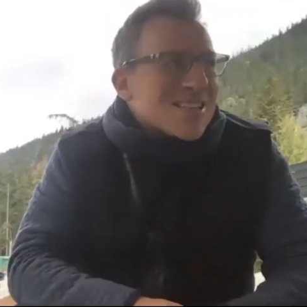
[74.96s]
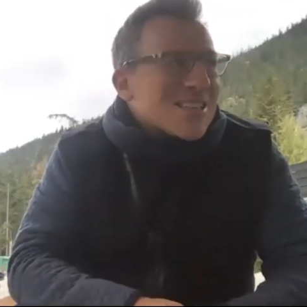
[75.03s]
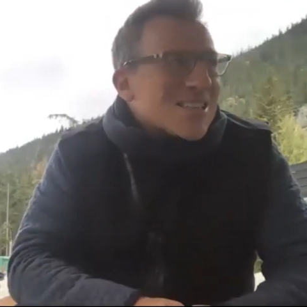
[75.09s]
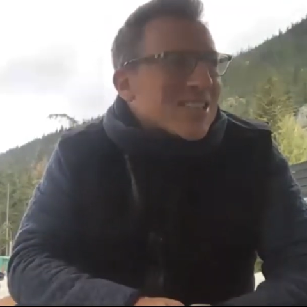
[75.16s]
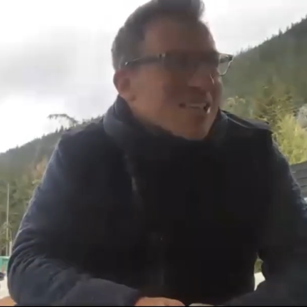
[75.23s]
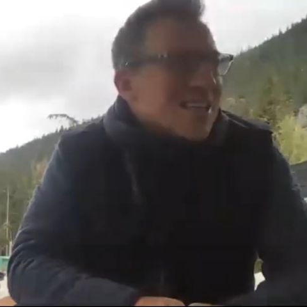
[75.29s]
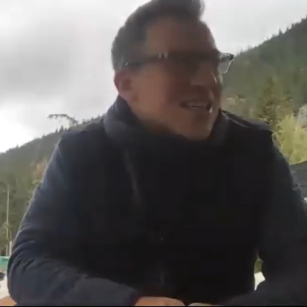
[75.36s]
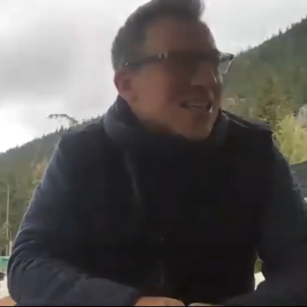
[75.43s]

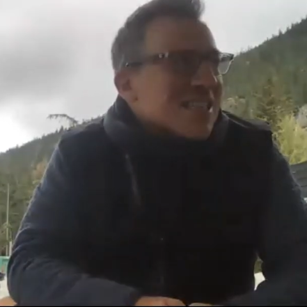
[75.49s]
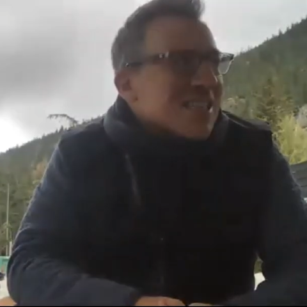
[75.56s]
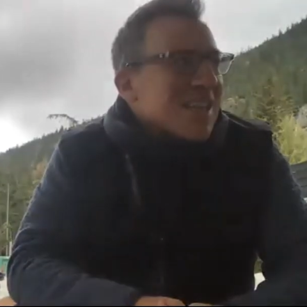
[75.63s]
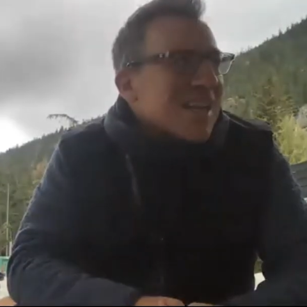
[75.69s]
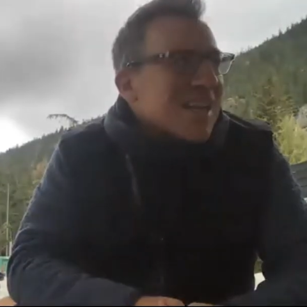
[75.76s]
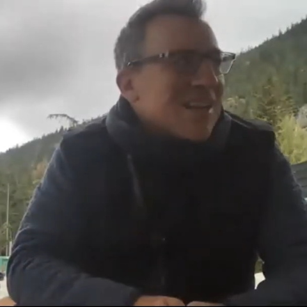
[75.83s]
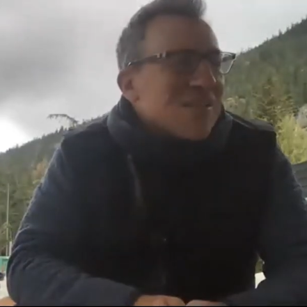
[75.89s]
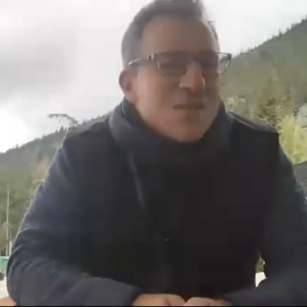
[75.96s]
She is
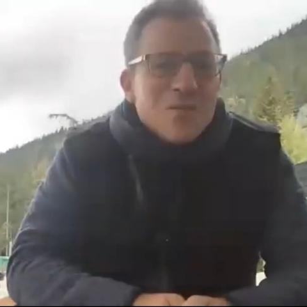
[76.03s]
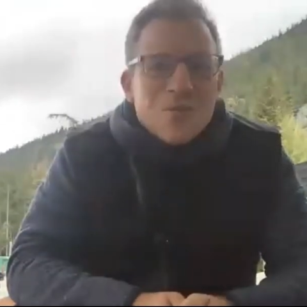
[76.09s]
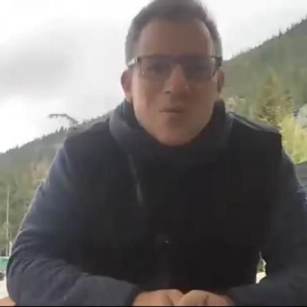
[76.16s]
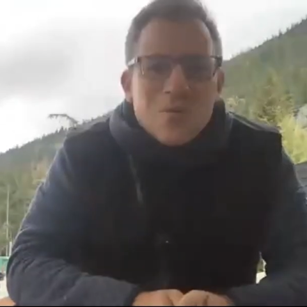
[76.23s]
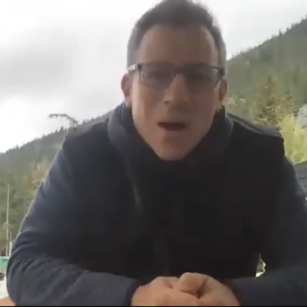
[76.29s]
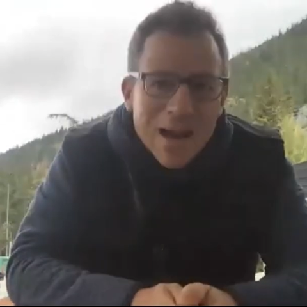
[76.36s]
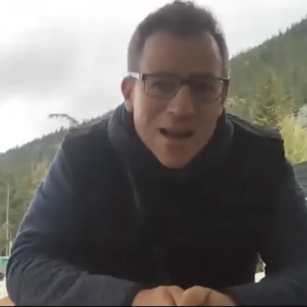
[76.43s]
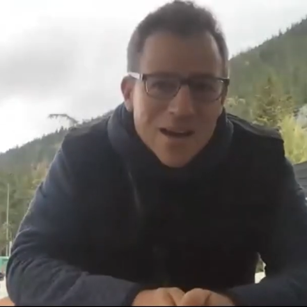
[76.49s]
a
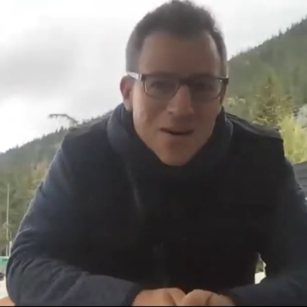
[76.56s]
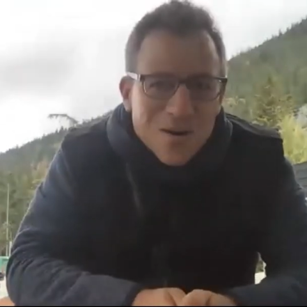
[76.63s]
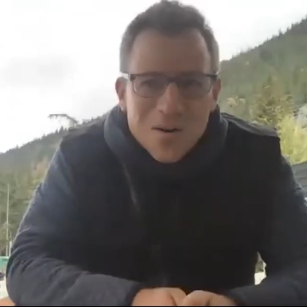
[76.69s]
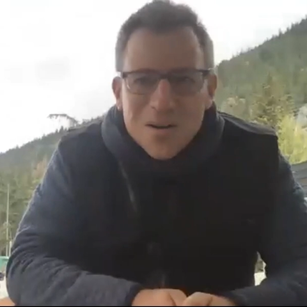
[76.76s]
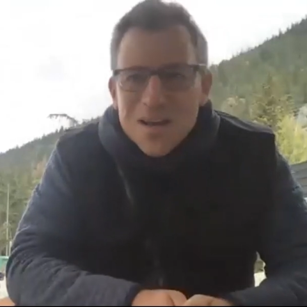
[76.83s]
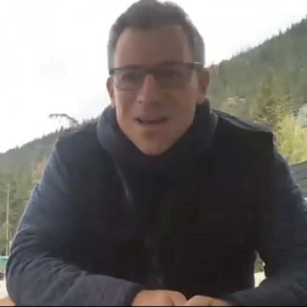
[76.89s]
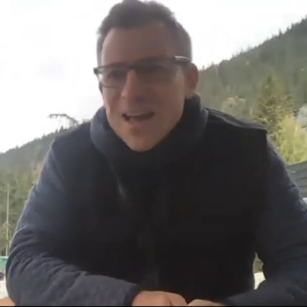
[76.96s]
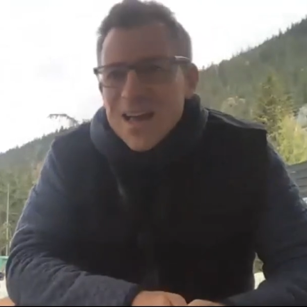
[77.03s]

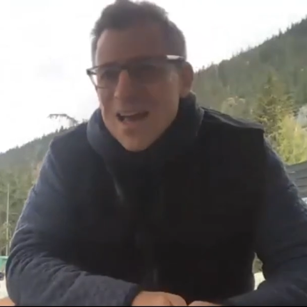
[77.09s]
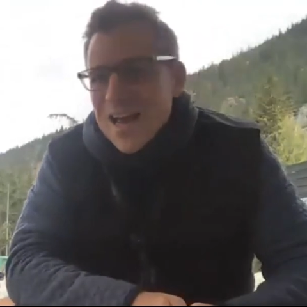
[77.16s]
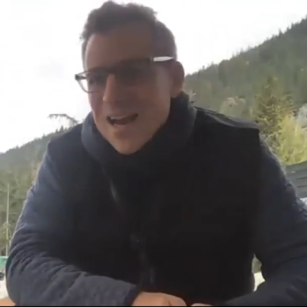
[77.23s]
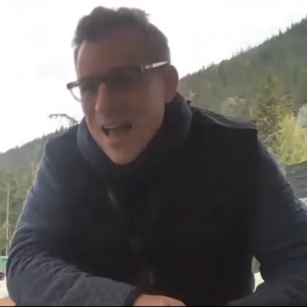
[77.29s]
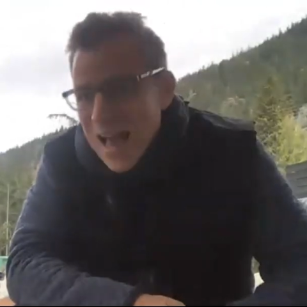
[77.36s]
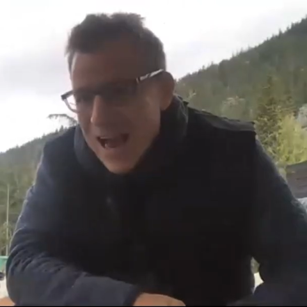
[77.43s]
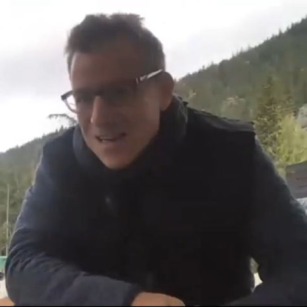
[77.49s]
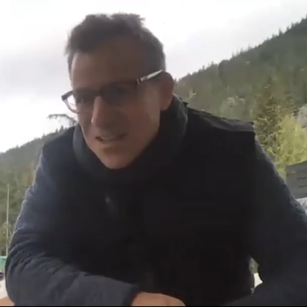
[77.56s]
writer, an
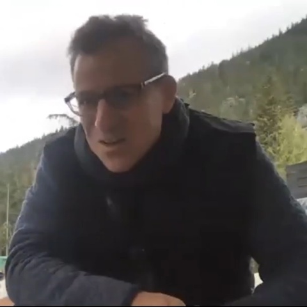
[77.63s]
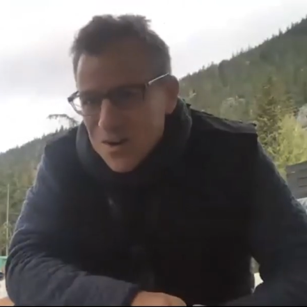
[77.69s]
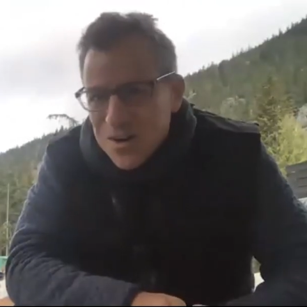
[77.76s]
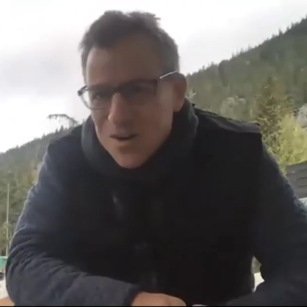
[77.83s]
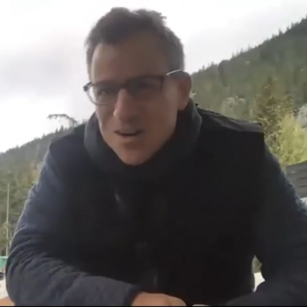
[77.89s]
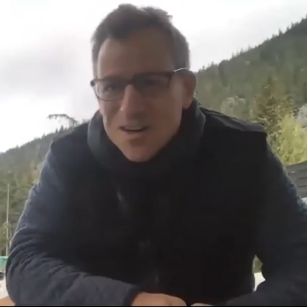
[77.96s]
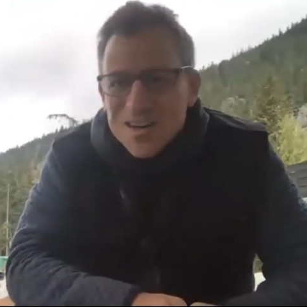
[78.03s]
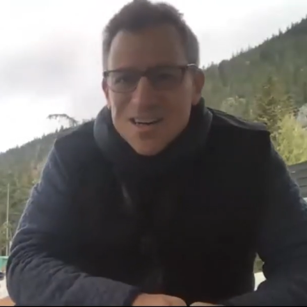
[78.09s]

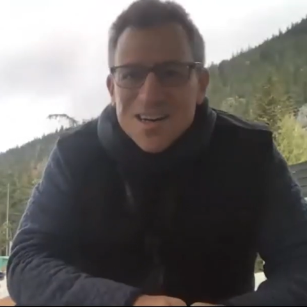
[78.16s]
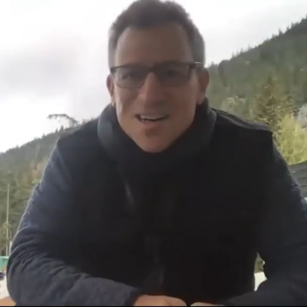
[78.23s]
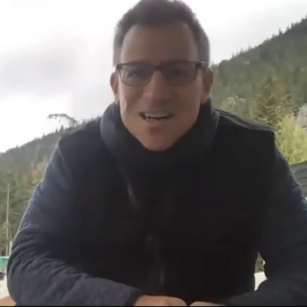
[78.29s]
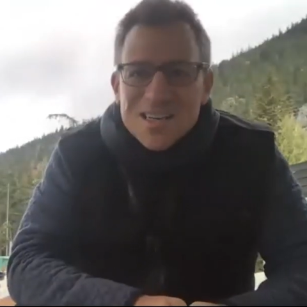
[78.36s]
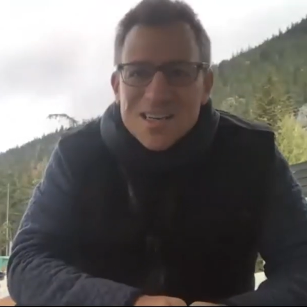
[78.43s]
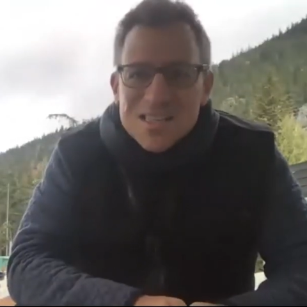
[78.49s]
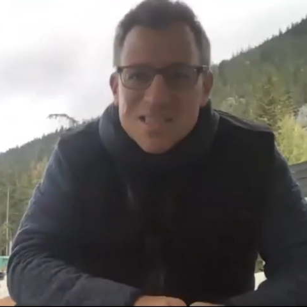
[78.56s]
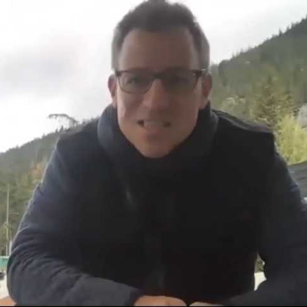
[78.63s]
actor,
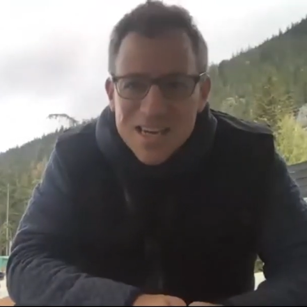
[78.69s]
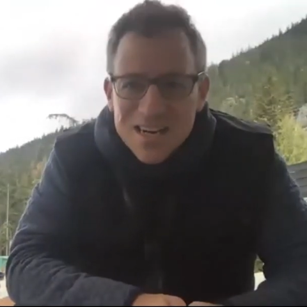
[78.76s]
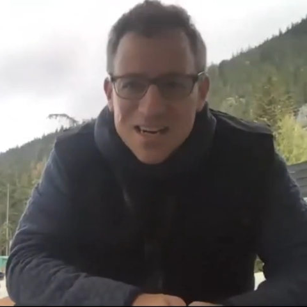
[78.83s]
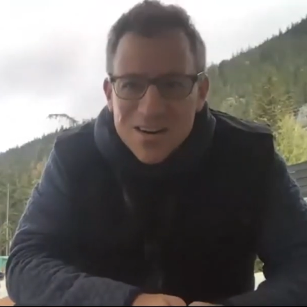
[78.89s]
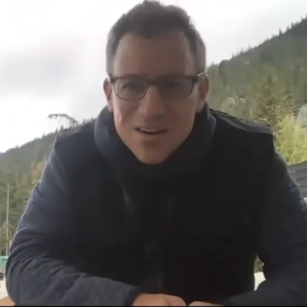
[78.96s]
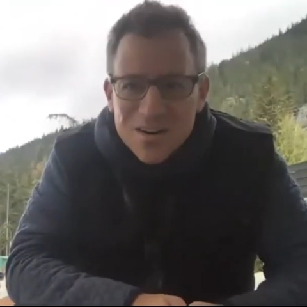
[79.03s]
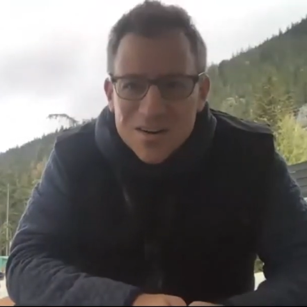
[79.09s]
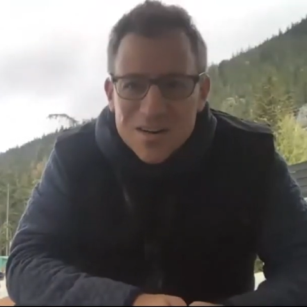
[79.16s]
a
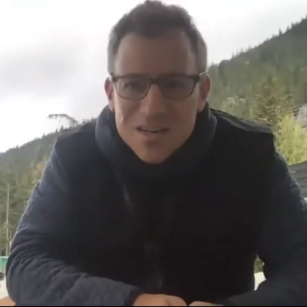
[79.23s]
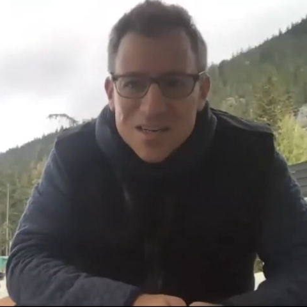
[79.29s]
singer,